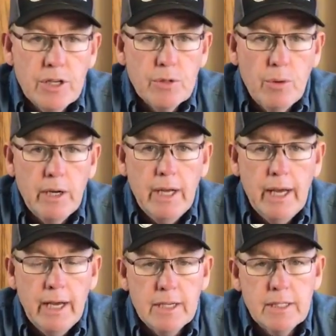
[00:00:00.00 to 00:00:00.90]
So
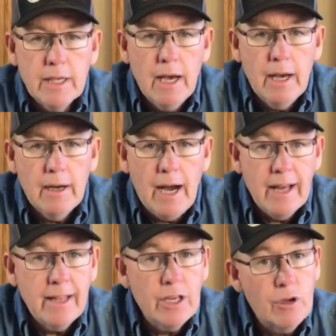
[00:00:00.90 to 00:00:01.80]
this one is,
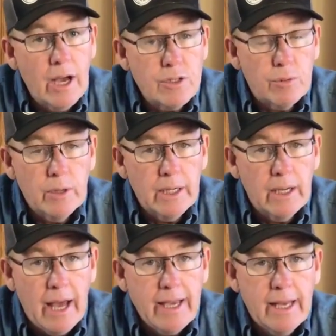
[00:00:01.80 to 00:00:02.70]
uh, I think you
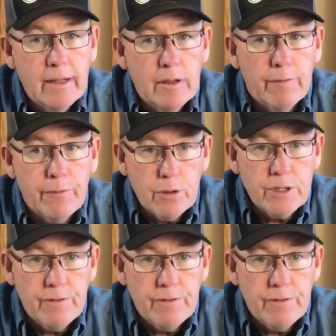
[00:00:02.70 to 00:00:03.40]
guys will really like it.